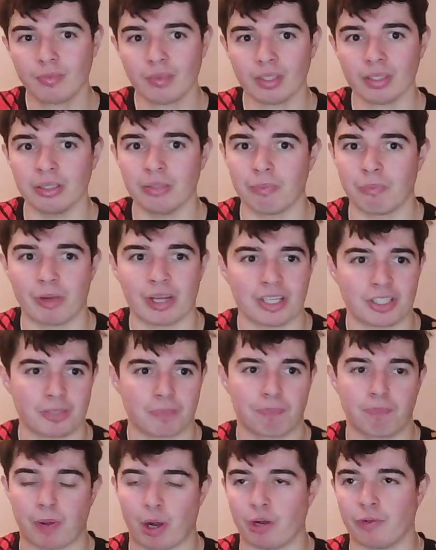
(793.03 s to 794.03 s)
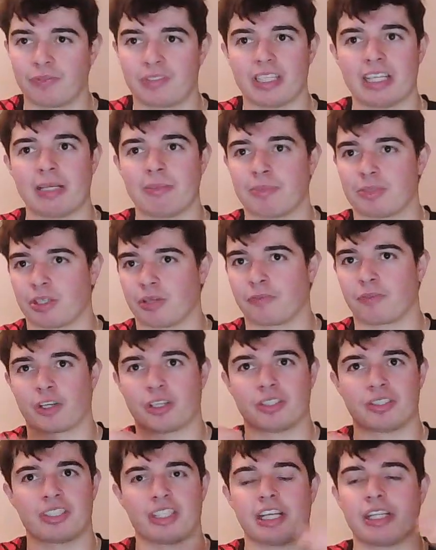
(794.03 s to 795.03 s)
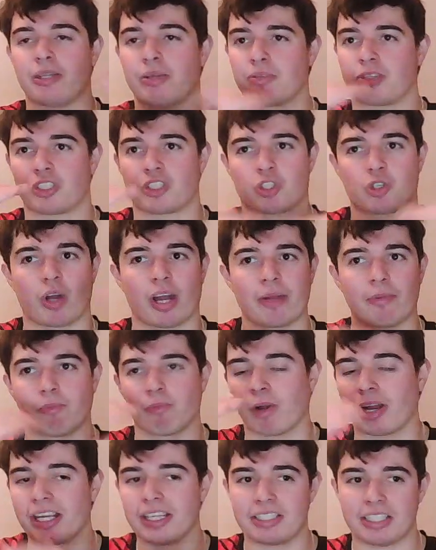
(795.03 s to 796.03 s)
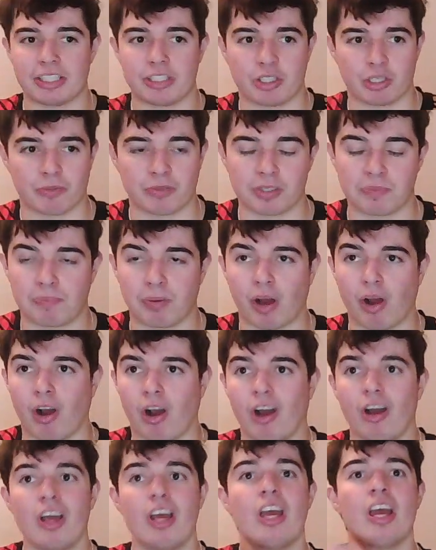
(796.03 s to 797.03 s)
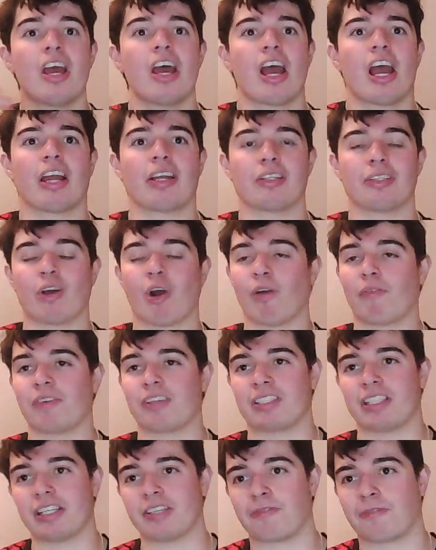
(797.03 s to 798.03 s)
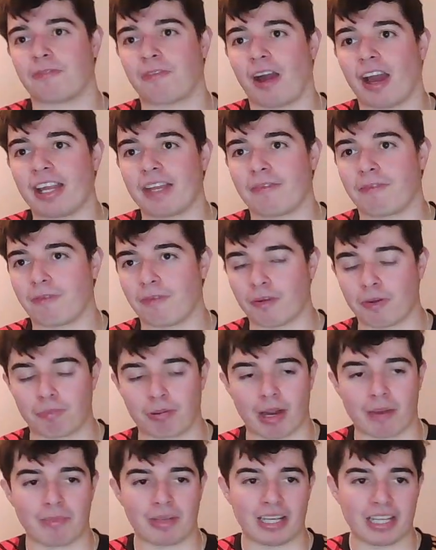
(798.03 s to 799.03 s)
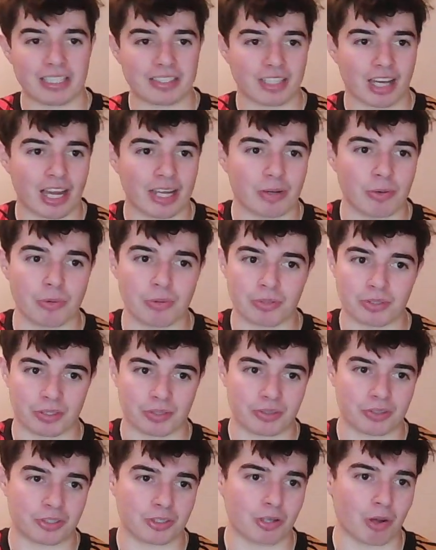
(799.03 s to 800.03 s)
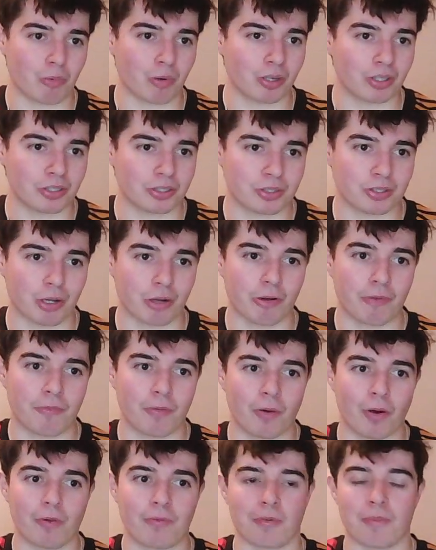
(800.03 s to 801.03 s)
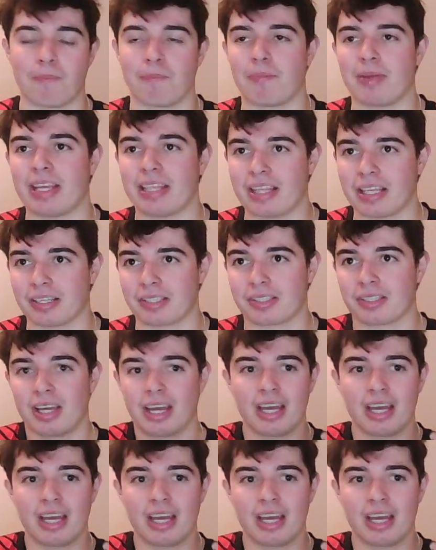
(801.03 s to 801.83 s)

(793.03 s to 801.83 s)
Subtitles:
in which both teams have continued to try and raise each other's bar and obviously fight for Premier League titles and so on and so forth, and be this